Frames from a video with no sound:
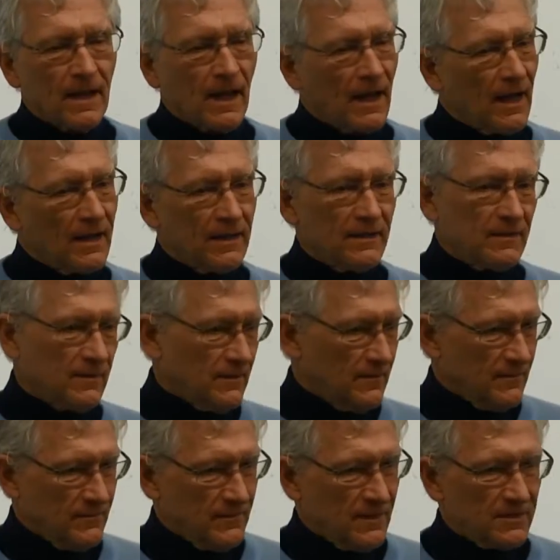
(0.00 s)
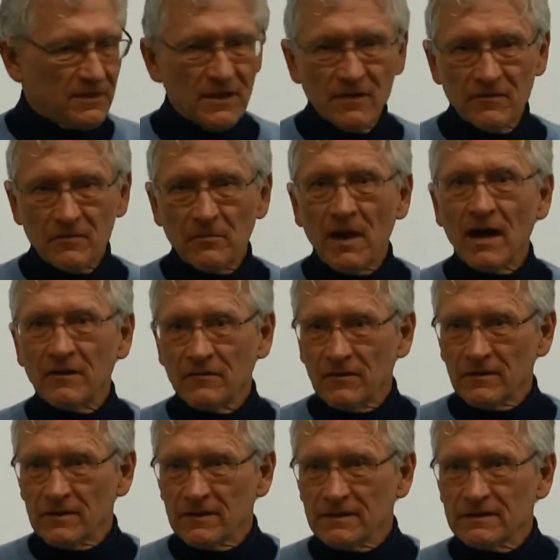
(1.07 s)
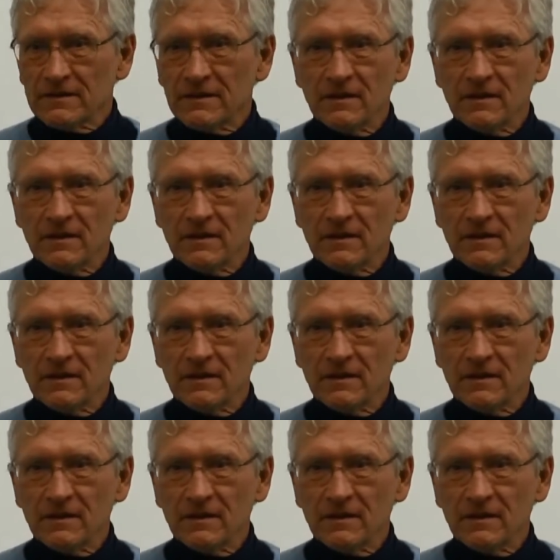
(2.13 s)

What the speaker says: I discovered mindfulness